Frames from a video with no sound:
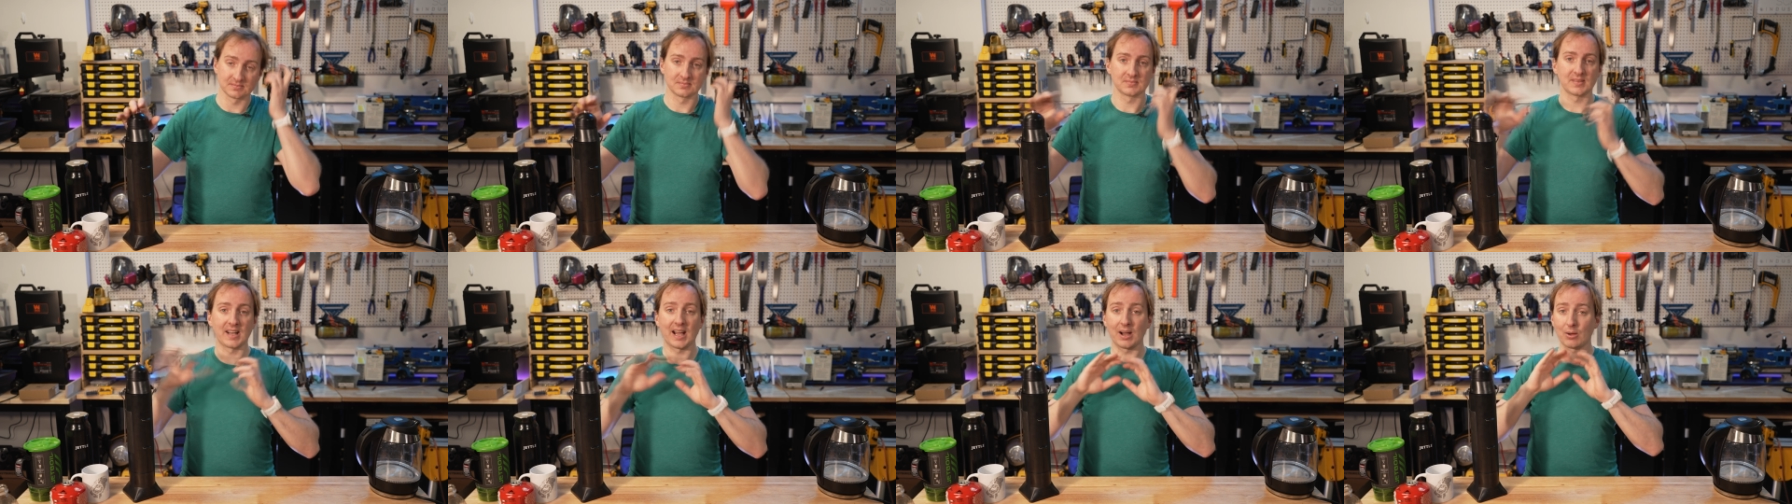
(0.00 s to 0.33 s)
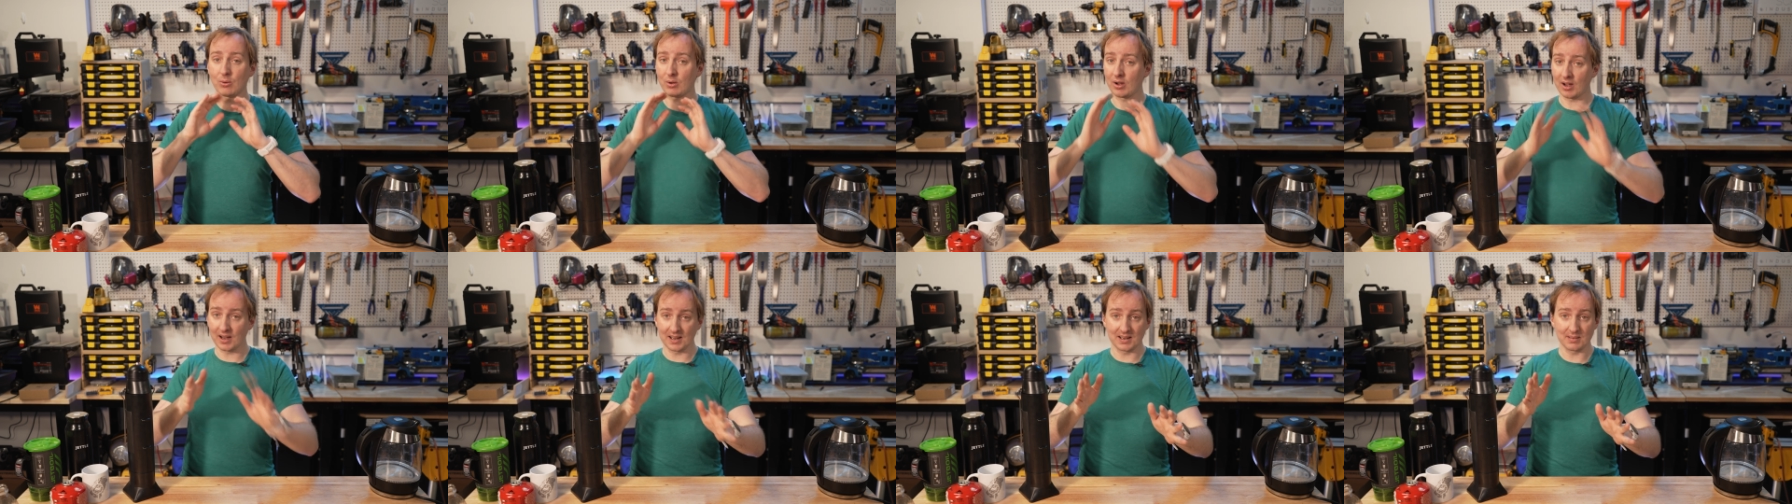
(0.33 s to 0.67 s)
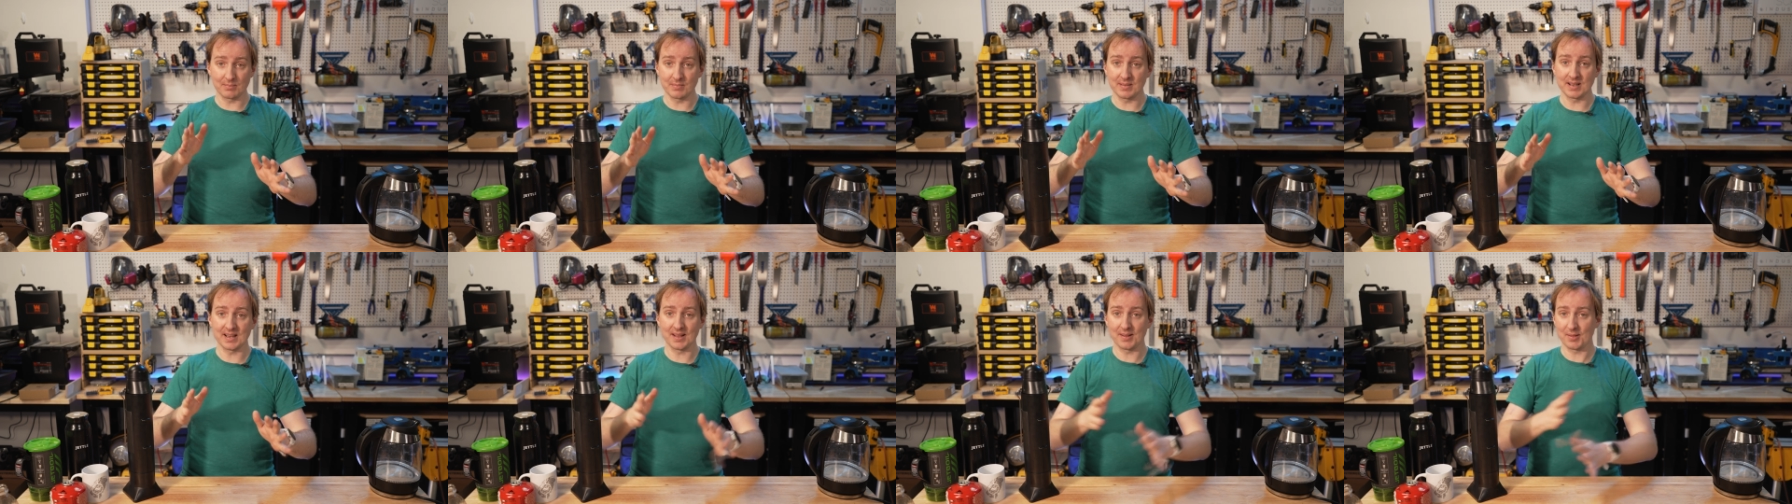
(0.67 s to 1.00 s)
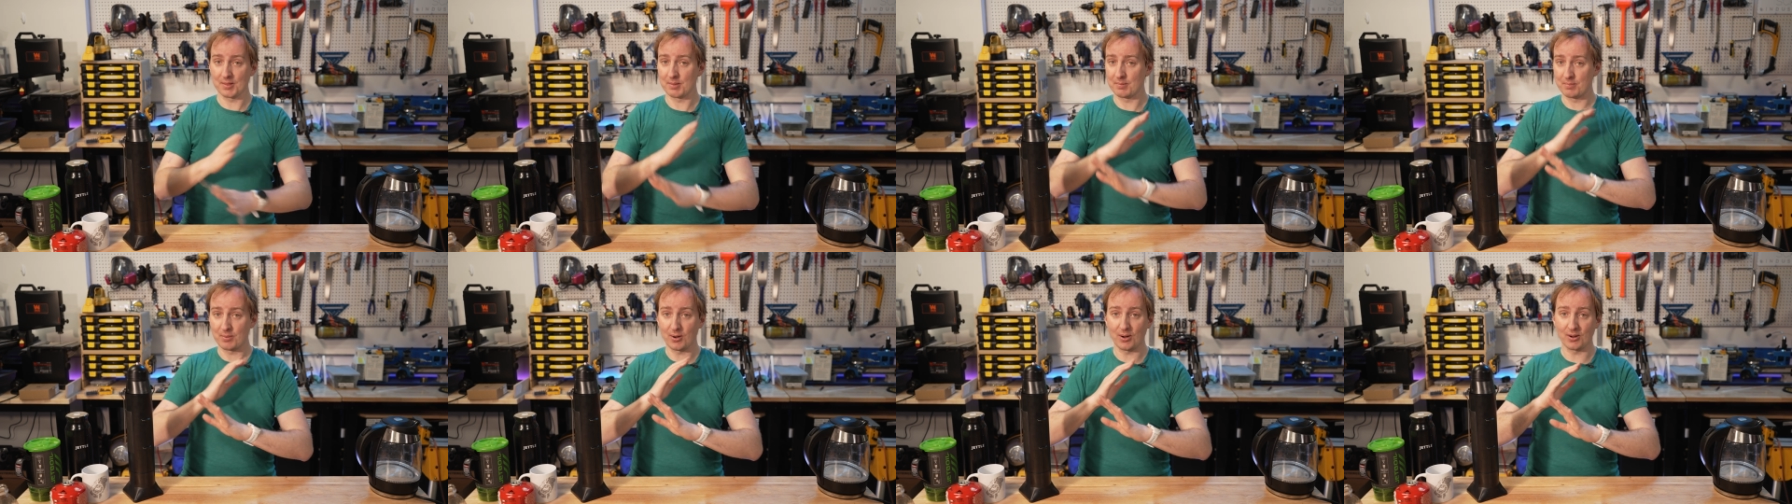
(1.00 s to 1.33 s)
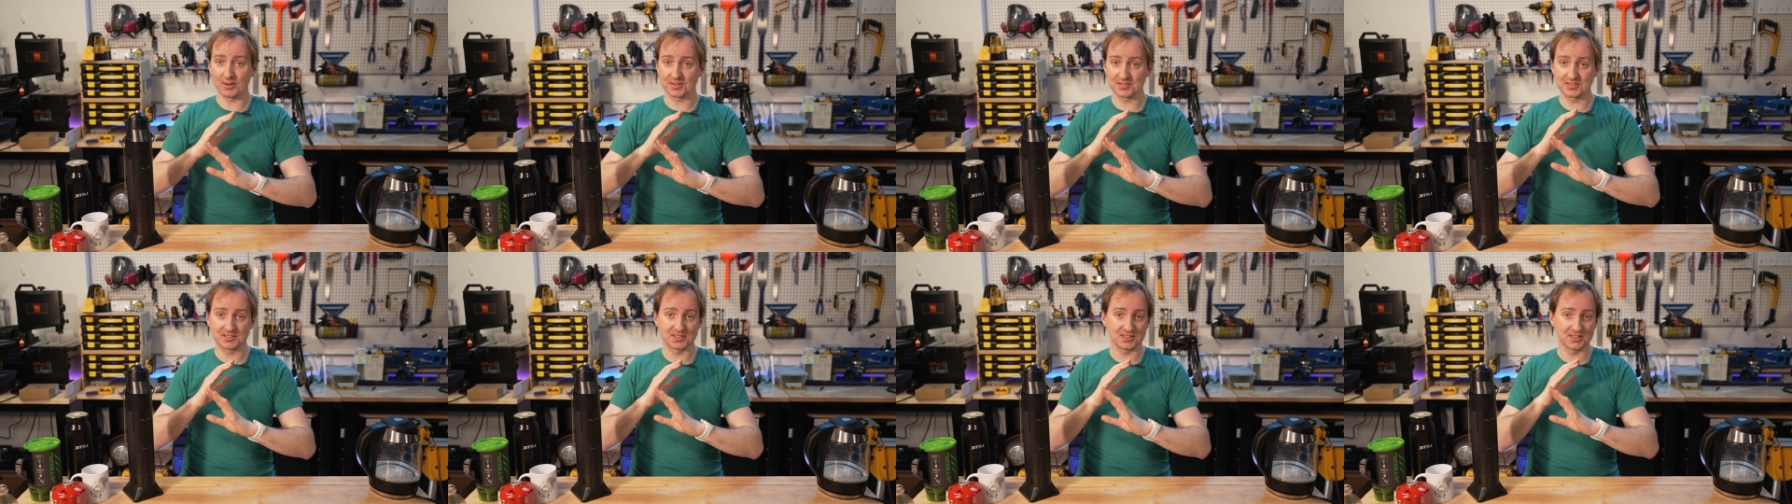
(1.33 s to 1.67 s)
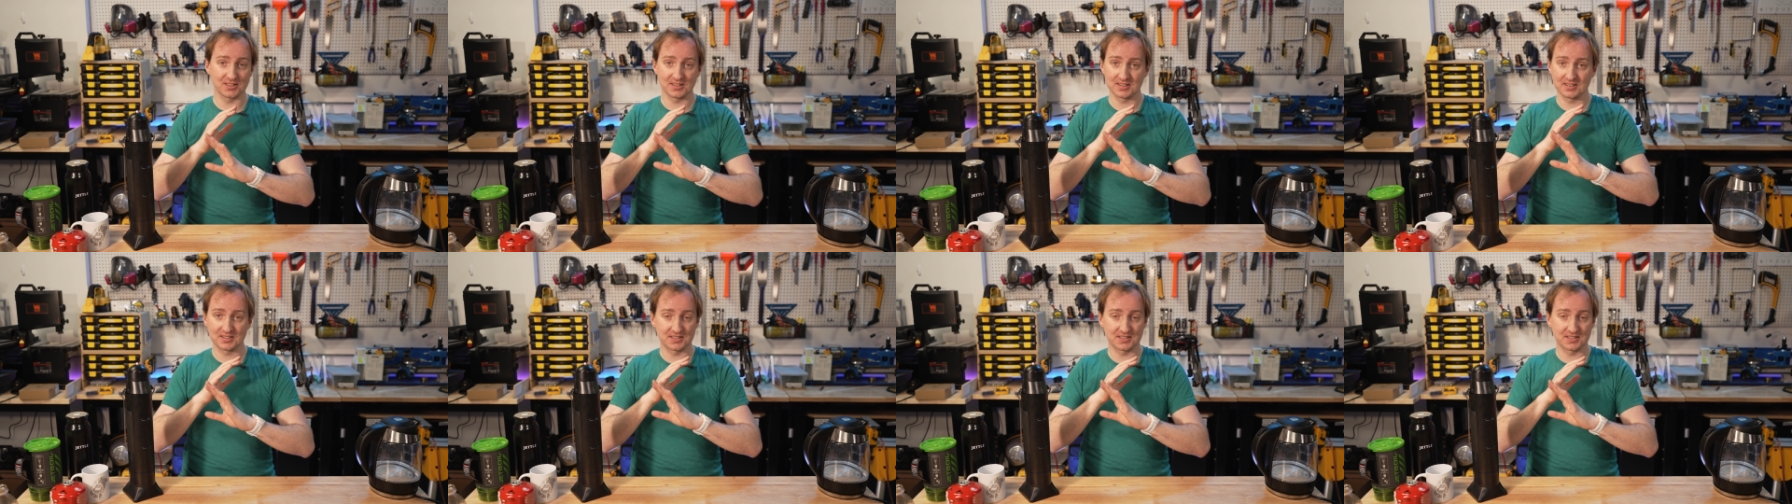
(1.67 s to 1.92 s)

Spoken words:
Now, I'll admit, the box